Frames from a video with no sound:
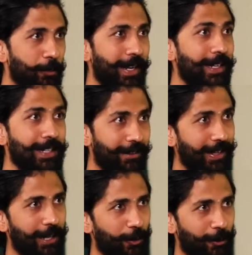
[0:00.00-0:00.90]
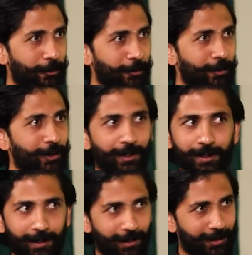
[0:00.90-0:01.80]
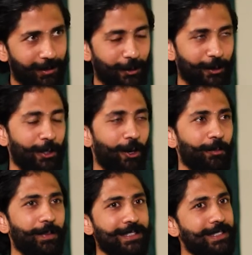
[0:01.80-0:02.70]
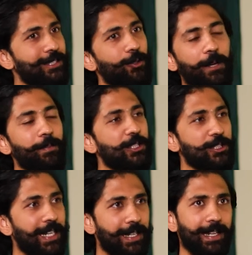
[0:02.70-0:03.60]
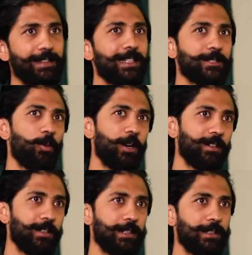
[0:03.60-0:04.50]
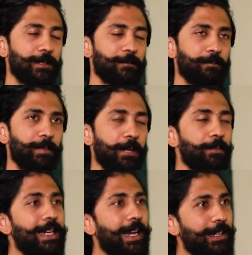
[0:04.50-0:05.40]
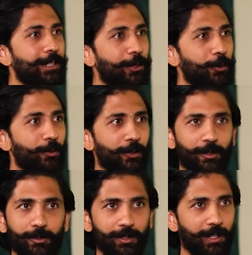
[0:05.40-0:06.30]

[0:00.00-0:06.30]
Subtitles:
To make a living out of, you know, the dog business. So let me just get in. And that's what made me get into, you know,